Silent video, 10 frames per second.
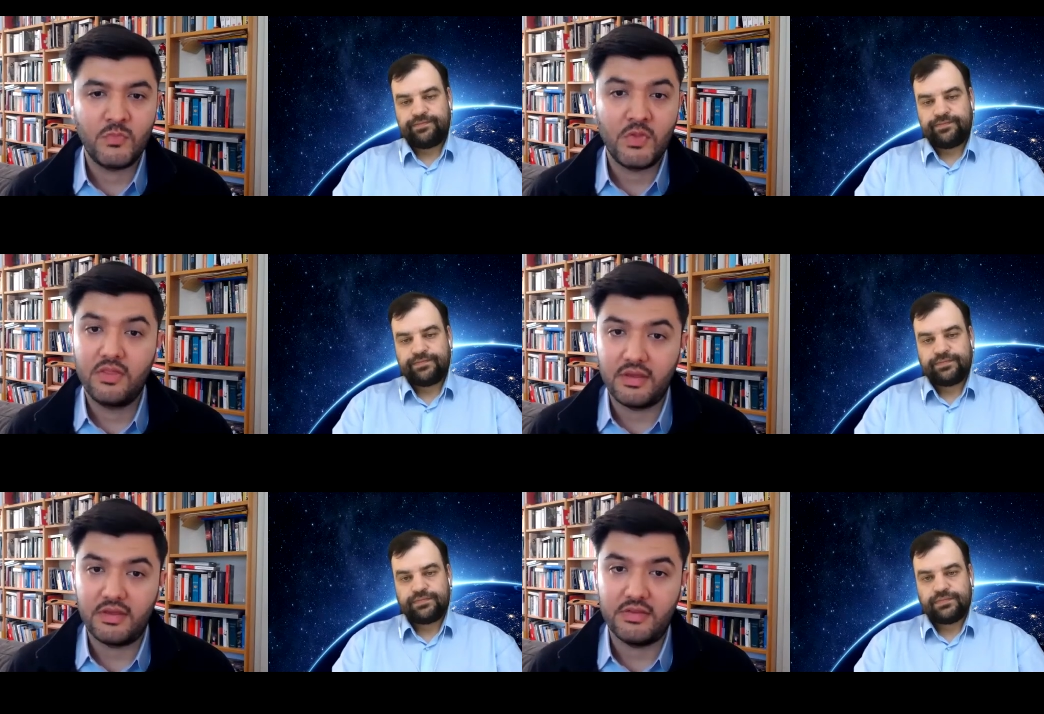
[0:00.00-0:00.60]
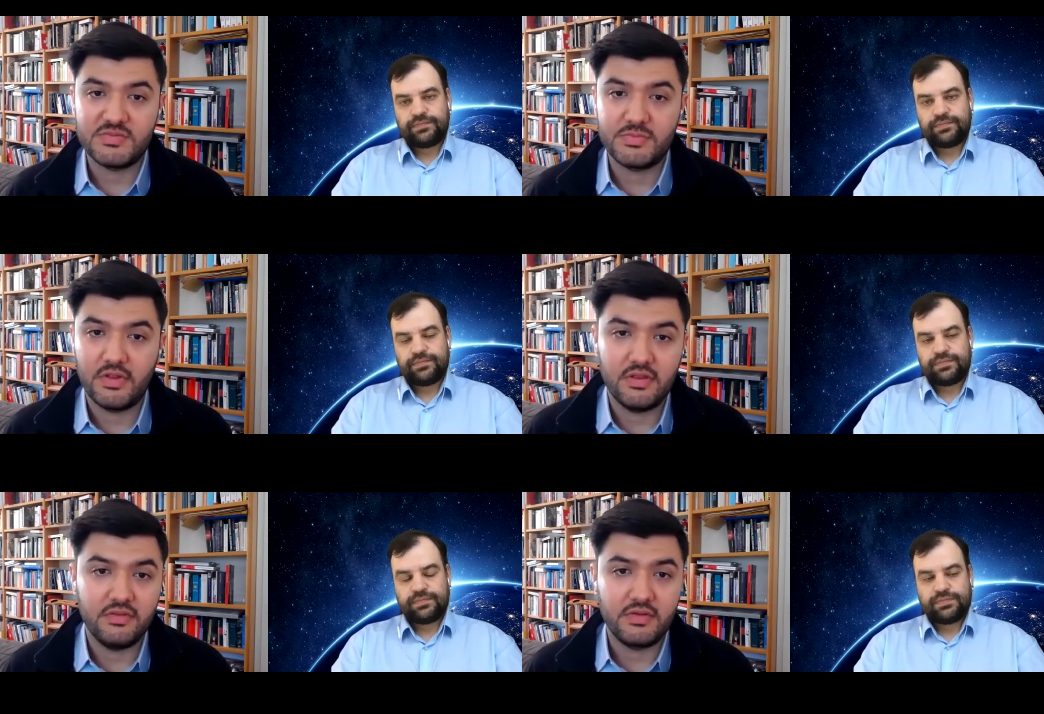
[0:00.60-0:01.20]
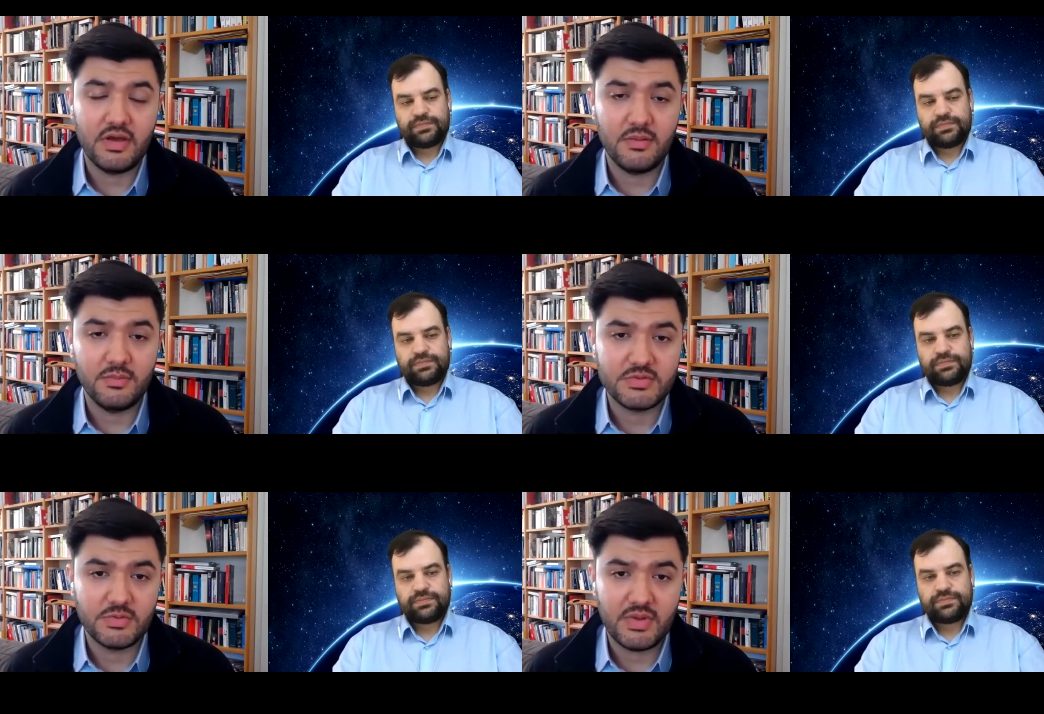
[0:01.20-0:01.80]
Speaker 1: Thank you. That's brilliant. Um,
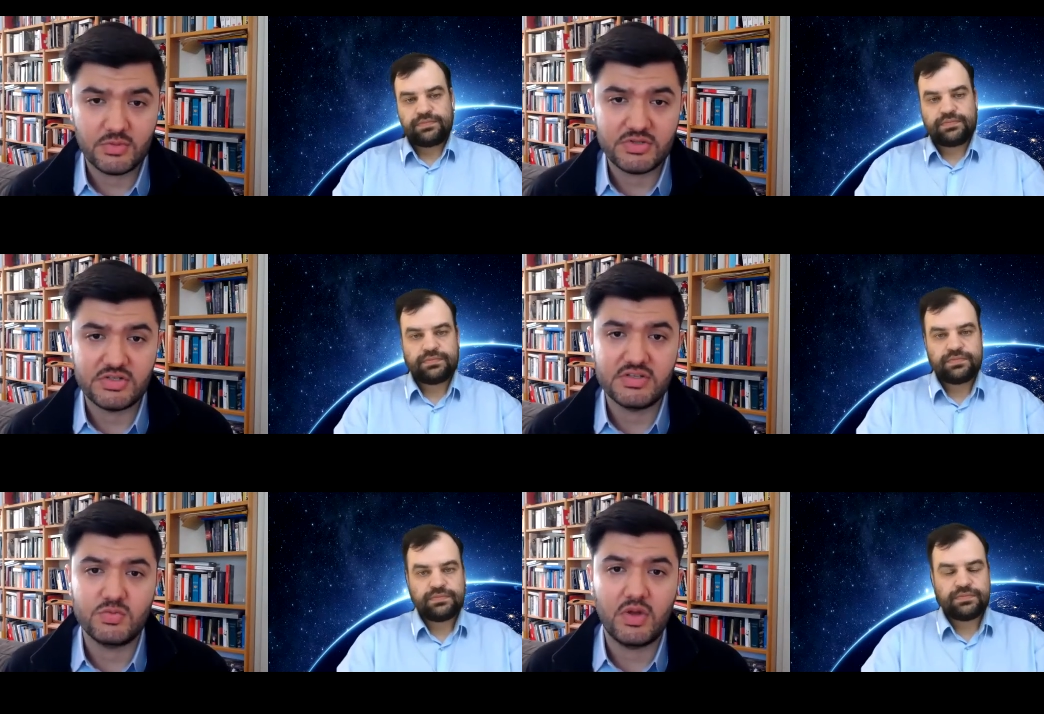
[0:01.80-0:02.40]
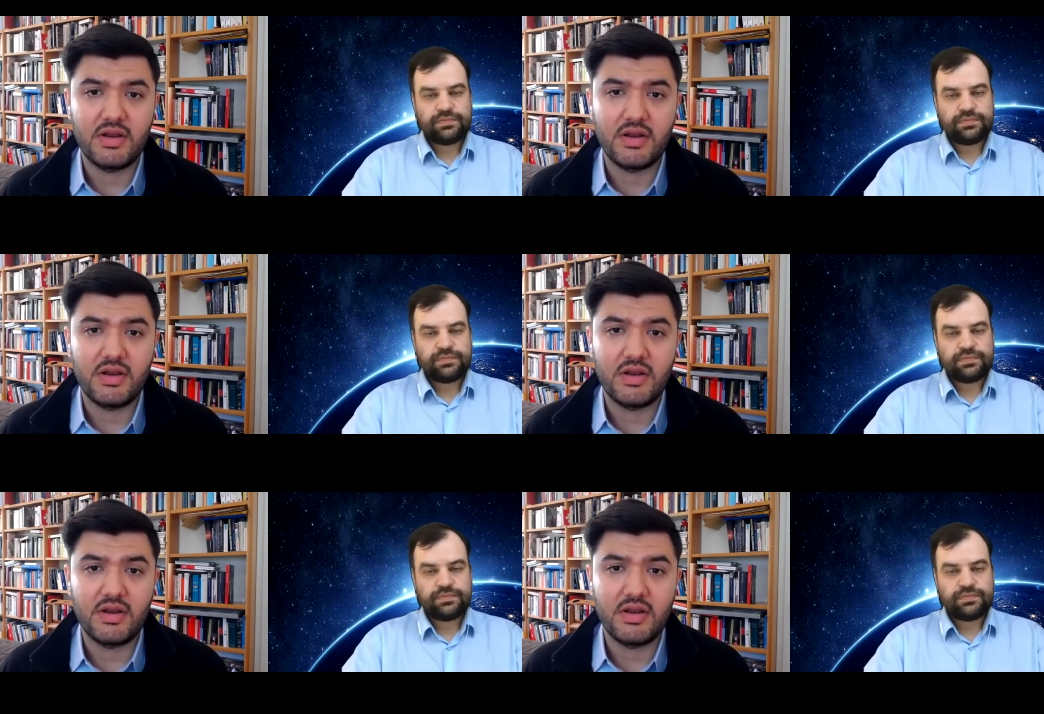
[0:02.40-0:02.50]
so my next question is, what are